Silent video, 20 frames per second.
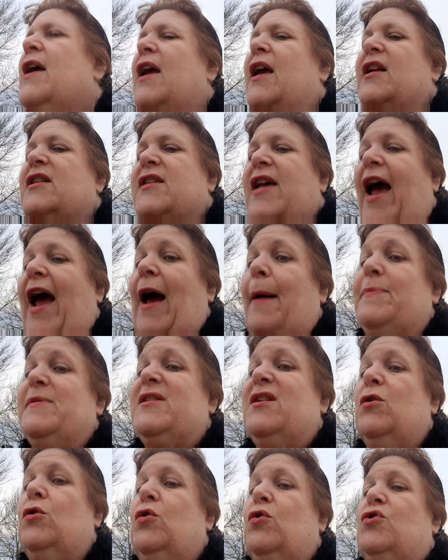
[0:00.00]
It's
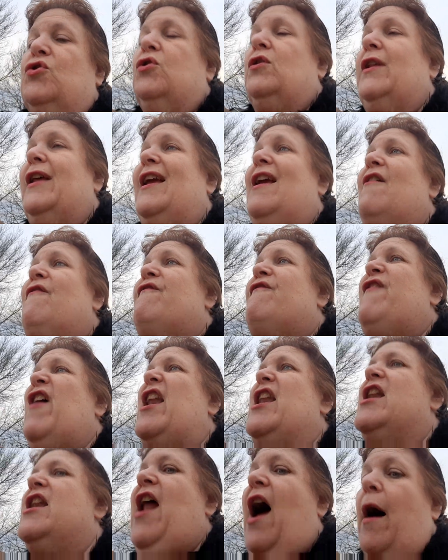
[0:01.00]
absolutely
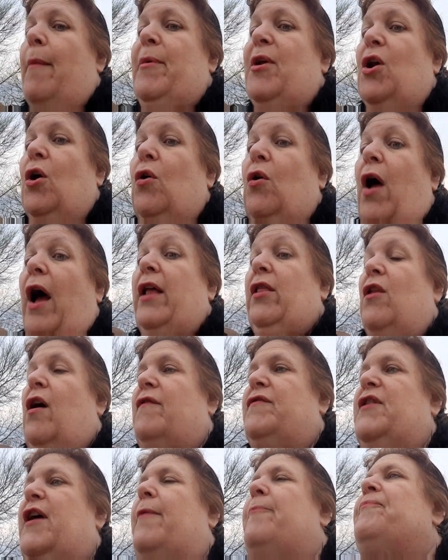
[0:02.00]
phenomenal. I
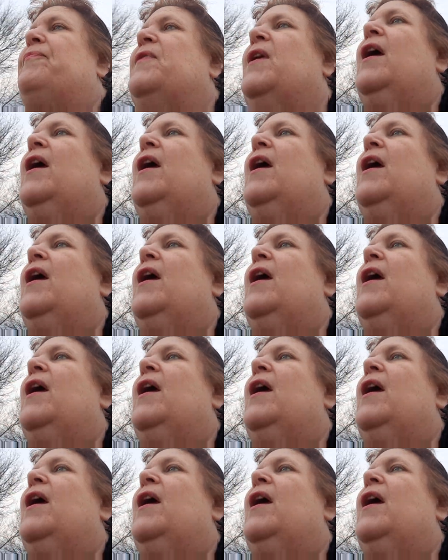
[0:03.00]
loved it.